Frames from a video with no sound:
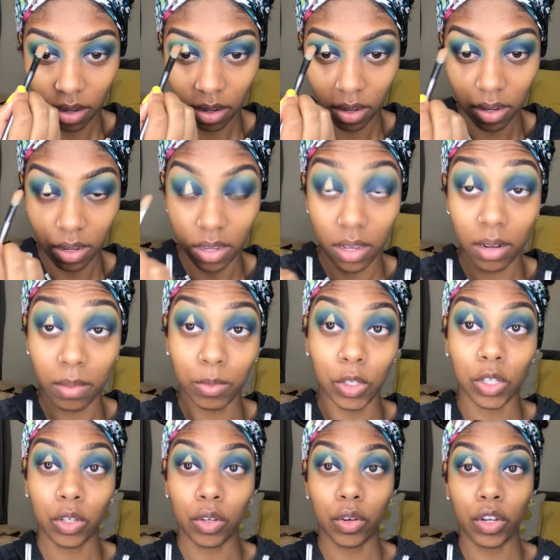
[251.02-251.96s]
And then I'm
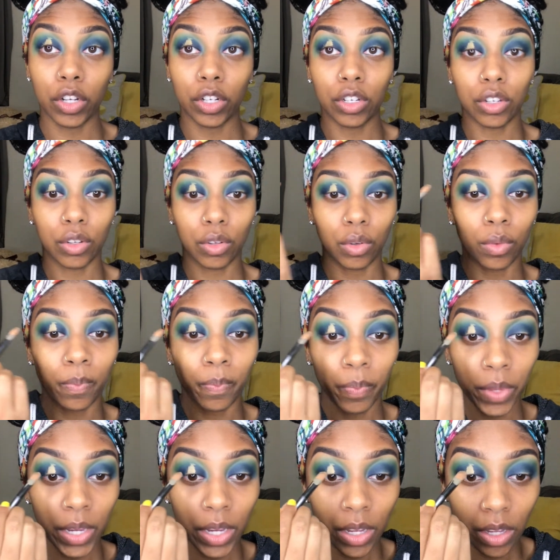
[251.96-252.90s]
just going to
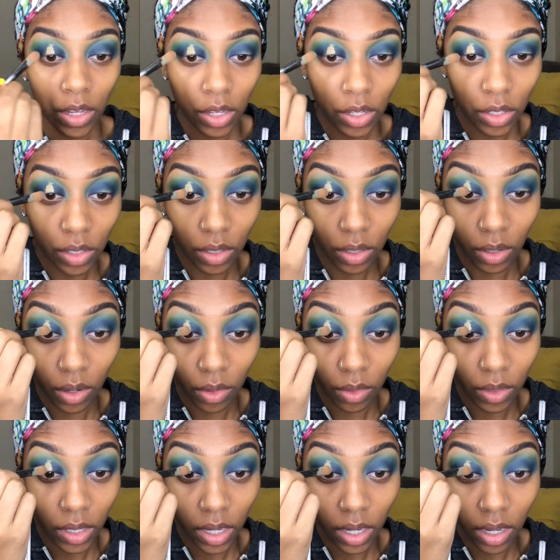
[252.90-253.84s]

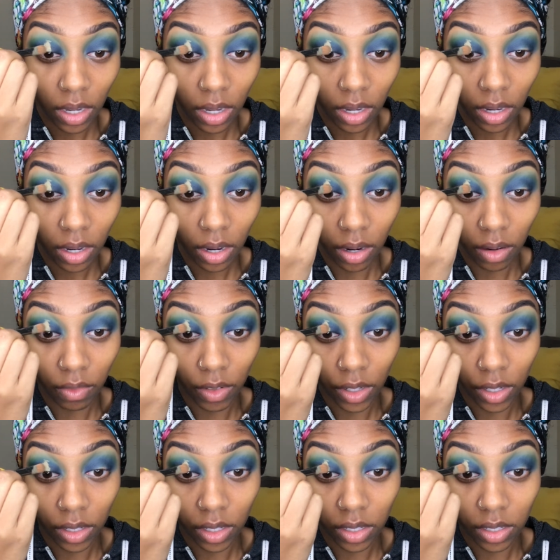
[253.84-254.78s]
slowly
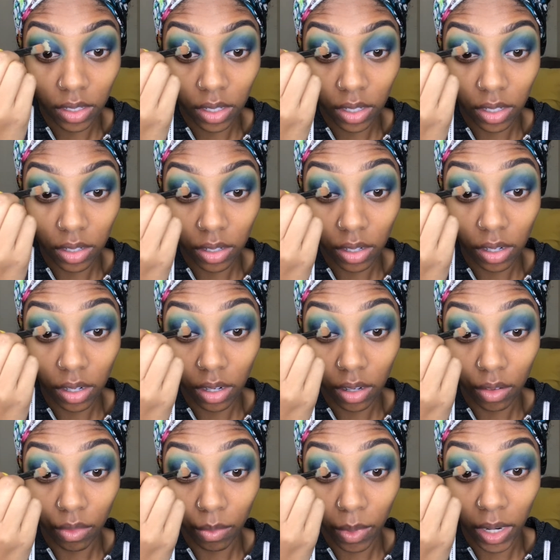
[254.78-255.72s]
cover the center
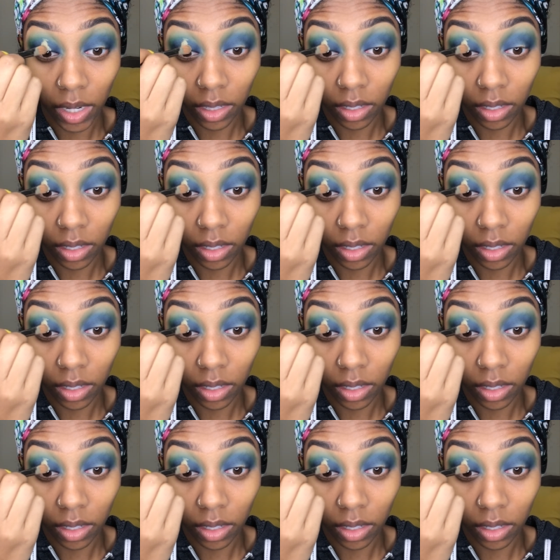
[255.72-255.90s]
of my